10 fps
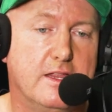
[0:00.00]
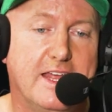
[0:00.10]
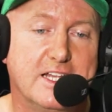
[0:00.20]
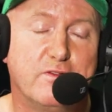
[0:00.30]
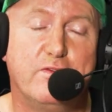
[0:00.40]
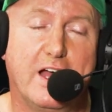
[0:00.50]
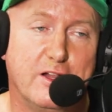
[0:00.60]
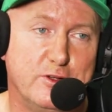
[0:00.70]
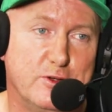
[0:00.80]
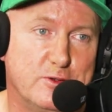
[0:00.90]
That's
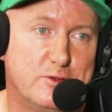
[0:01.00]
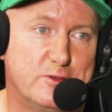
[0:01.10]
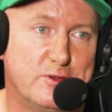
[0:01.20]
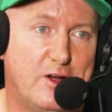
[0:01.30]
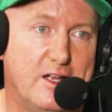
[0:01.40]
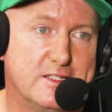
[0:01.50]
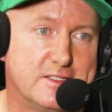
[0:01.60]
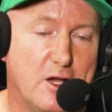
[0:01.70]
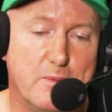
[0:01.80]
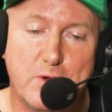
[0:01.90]
value, right? Correct.
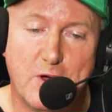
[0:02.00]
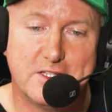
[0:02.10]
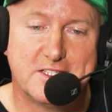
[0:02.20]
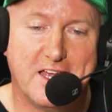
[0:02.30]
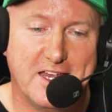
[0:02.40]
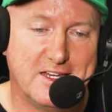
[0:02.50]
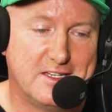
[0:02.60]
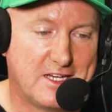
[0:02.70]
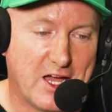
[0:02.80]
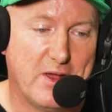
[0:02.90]
So I'm not saying
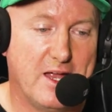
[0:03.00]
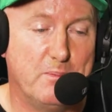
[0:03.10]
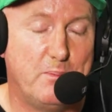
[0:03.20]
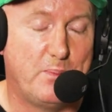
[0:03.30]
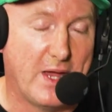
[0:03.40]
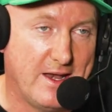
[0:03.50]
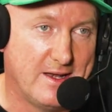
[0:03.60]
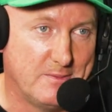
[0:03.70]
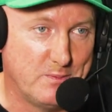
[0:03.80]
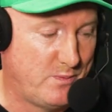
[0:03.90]
go out and bet